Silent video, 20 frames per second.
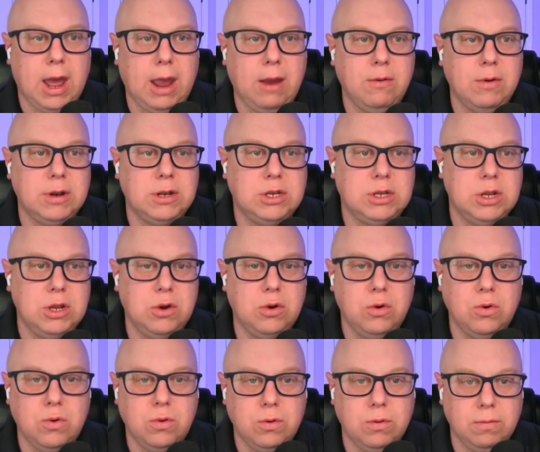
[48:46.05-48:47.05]
would
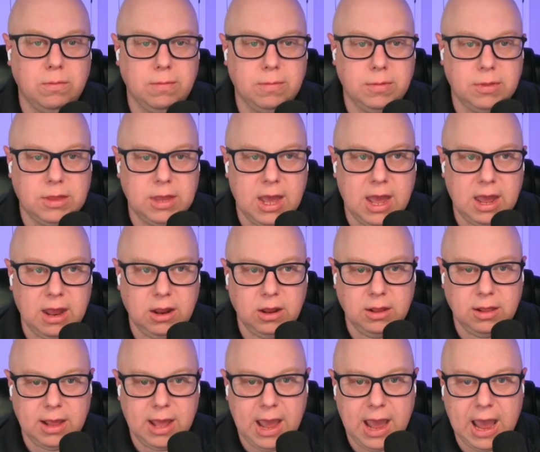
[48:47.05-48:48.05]
do
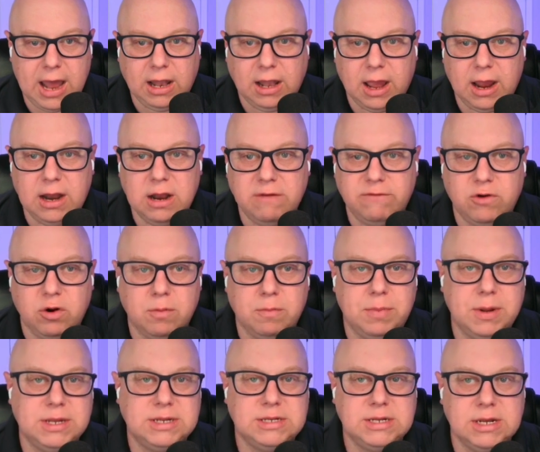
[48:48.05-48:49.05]
the headline of your
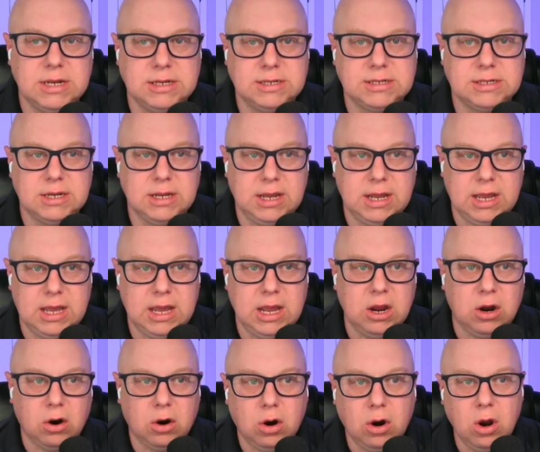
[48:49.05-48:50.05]
business
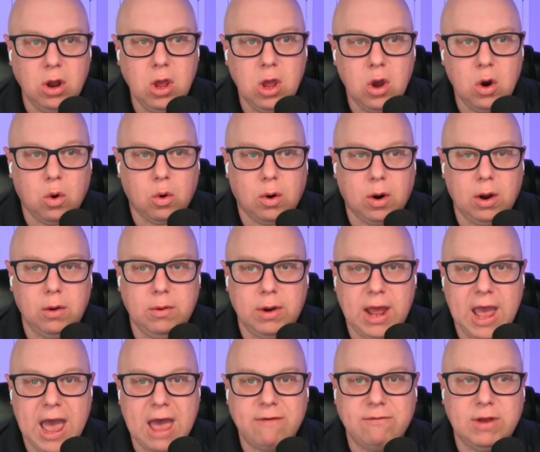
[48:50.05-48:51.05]
here, or I would
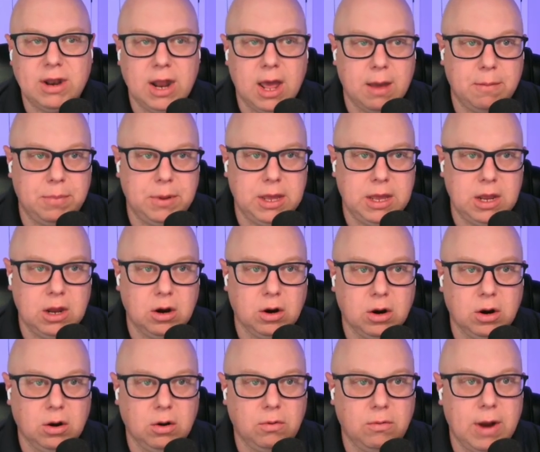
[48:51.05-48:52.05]
have it up
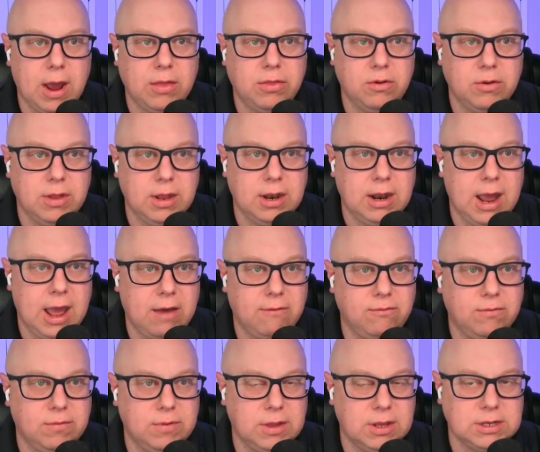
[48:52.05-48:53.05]
here rather than
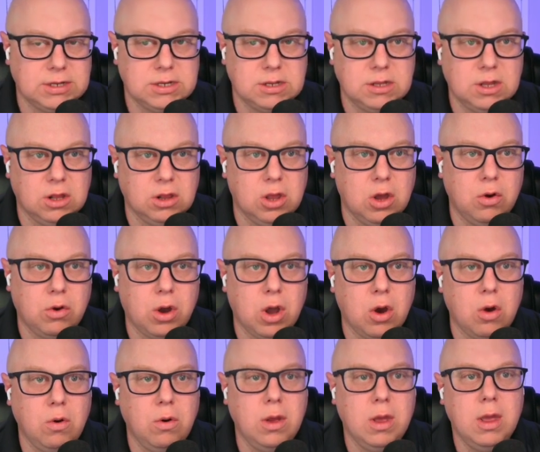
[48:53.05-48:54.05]
have the
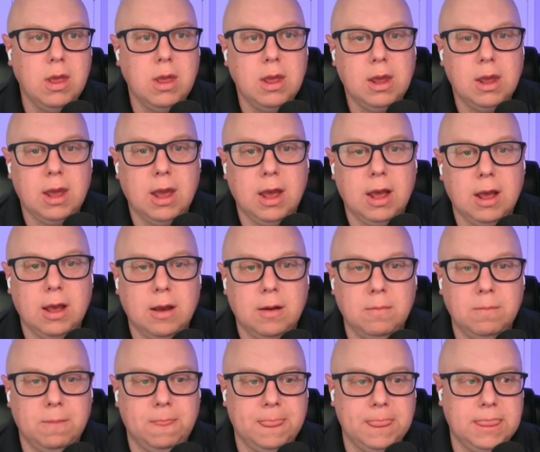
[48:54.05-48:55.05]
logo
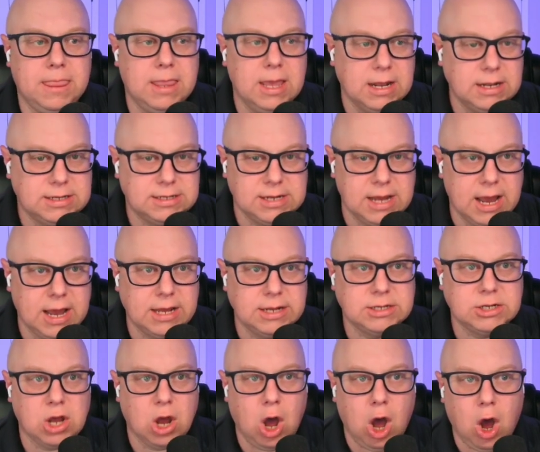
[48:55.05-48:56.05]
that
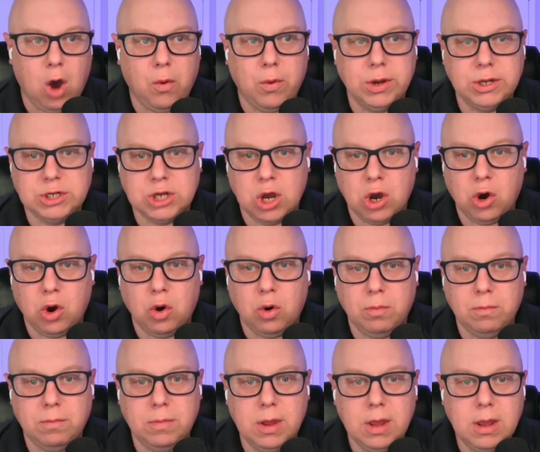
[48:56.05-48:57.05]
says always
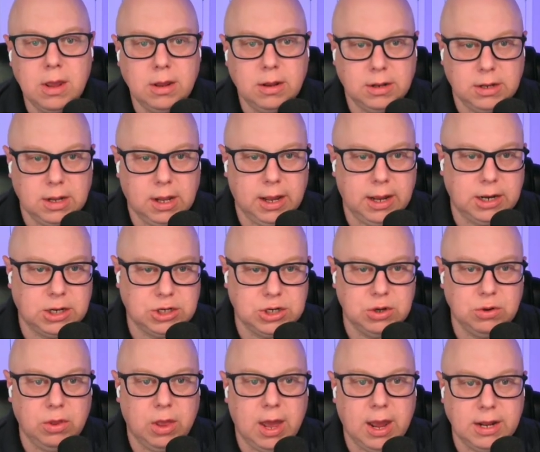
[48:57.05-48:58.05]
home, like
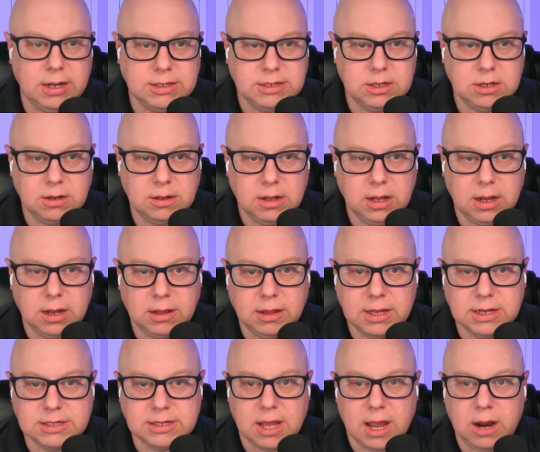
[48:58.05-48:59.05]
two lines. Like
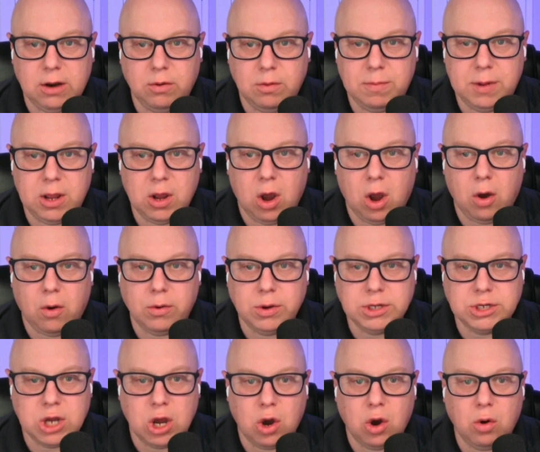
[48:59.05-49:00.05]
this line would be
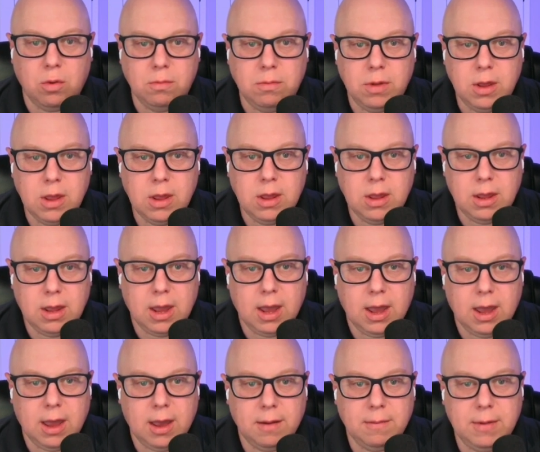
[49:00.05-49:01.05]
always home.
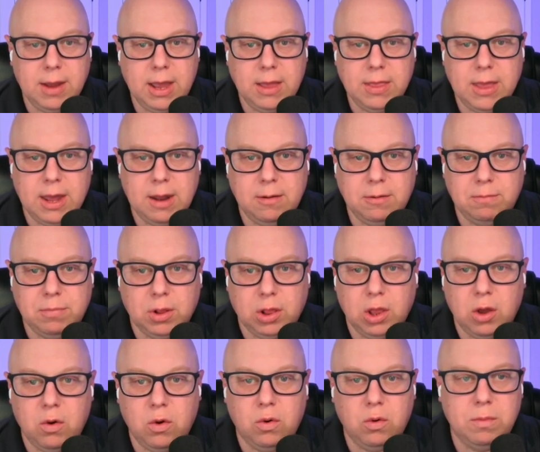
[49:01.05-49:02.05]
And then
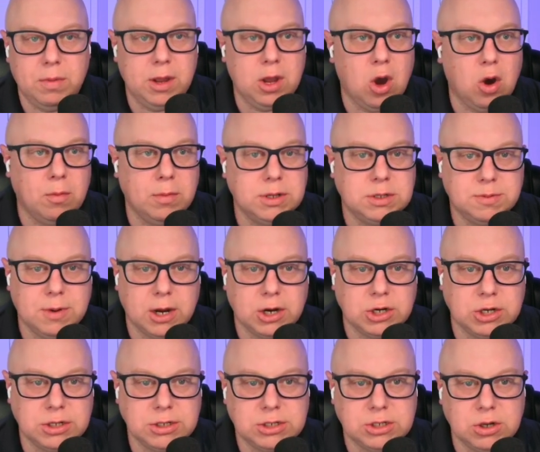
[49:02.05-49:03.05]
below it would be home
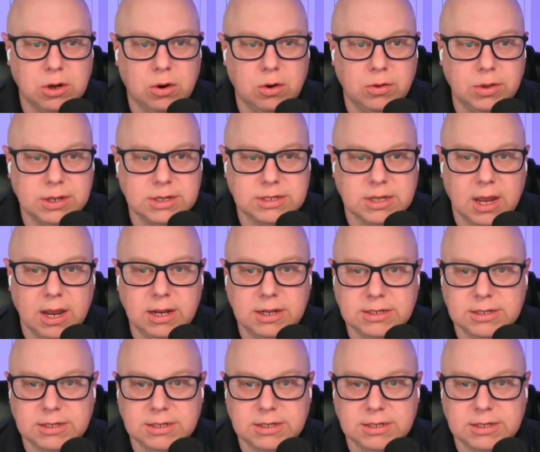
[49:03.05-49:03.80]
inspection. So this line's